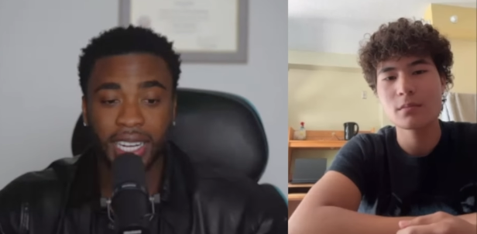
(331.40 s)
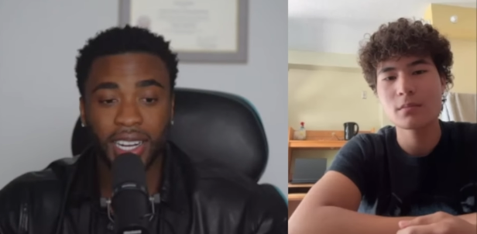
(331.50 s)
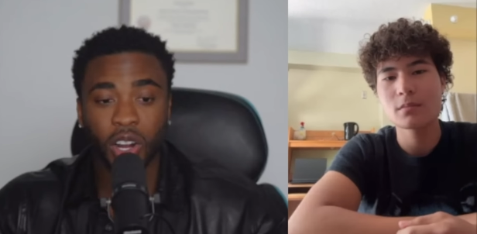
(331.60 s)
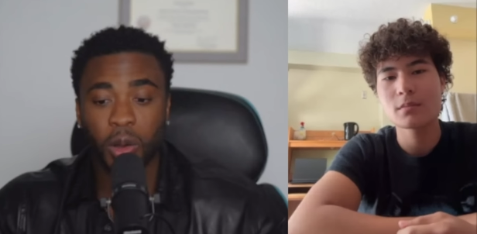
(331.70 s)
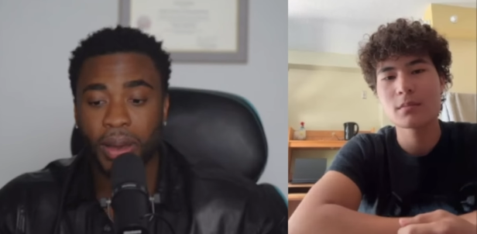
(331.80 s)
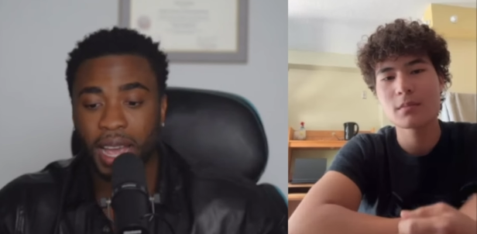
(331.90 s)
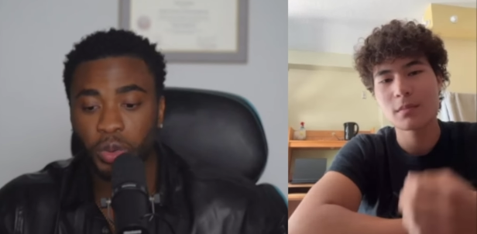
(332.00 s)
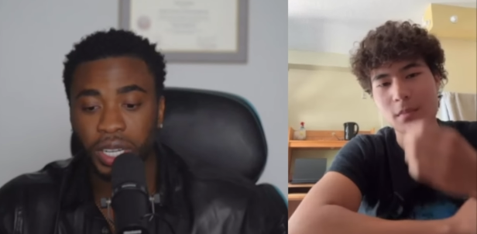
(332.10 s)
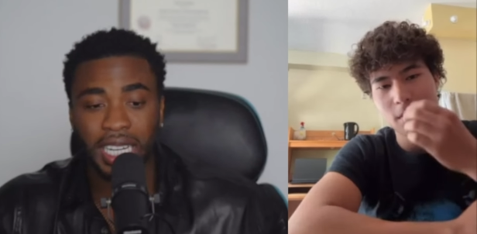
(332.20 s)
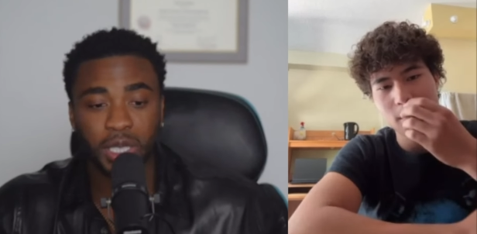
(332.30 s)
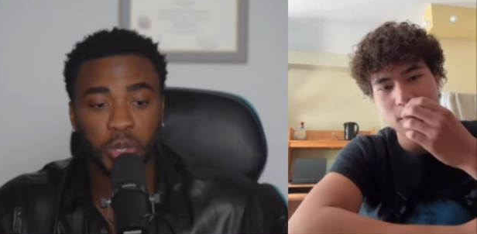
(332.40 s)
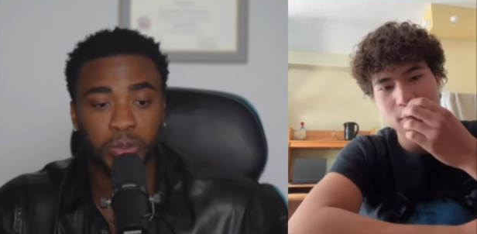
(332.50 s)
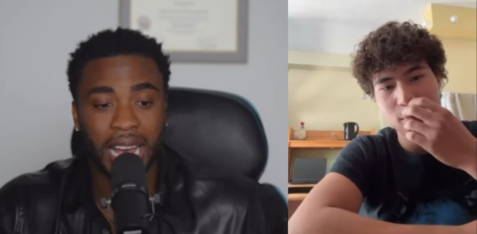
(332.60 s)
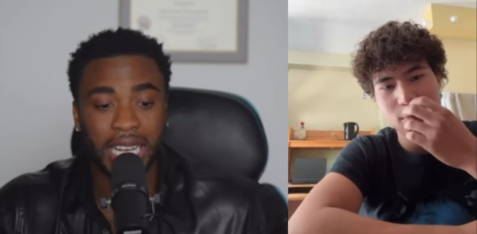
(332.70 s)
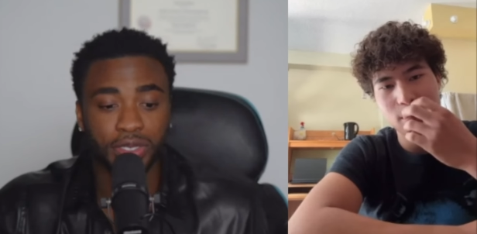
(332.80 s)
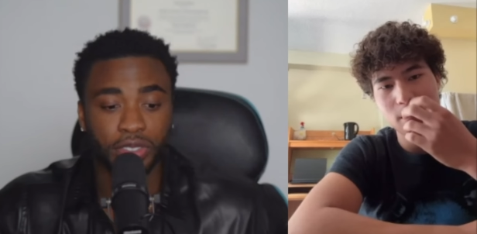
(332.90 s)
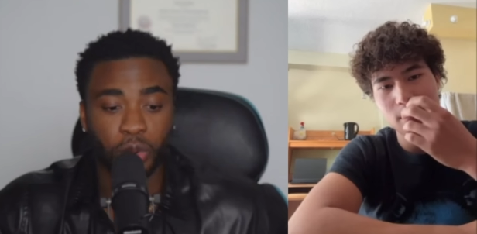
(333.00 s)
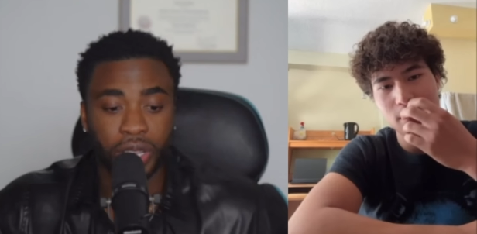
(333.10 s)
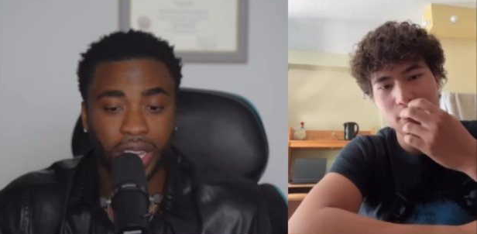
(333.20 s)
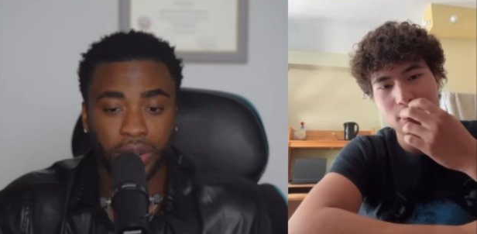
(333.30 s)
Speaker 1: a girl back who didn't let you smash for
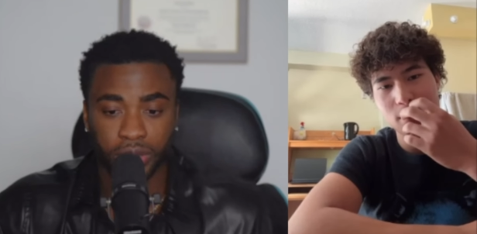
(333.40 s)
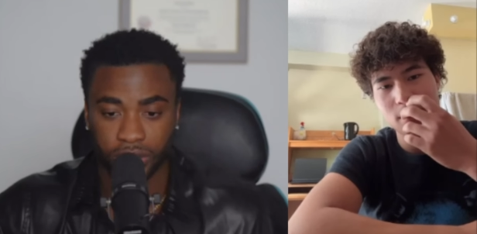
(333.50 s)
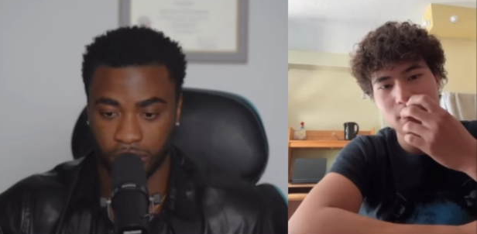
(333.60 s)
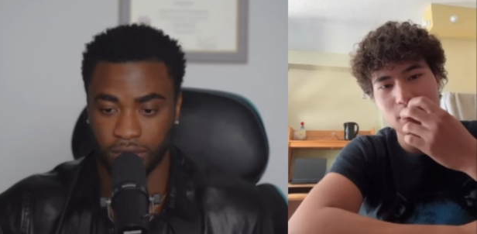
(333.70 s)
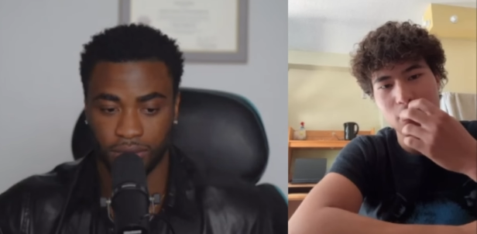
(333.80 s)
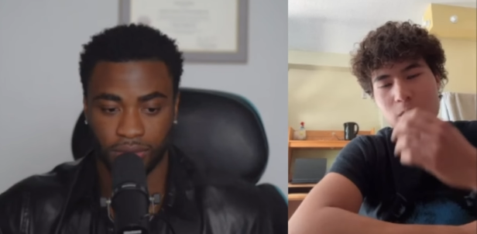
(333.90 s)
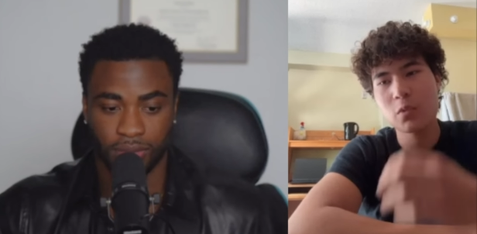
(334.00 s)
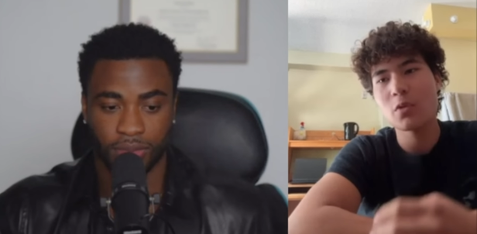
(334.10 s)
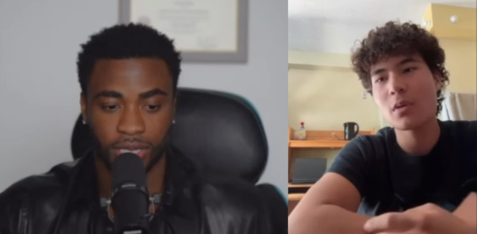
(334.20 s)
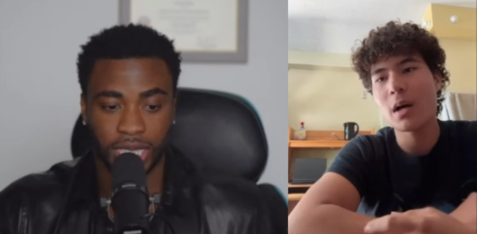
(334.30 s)
four years? Oh, she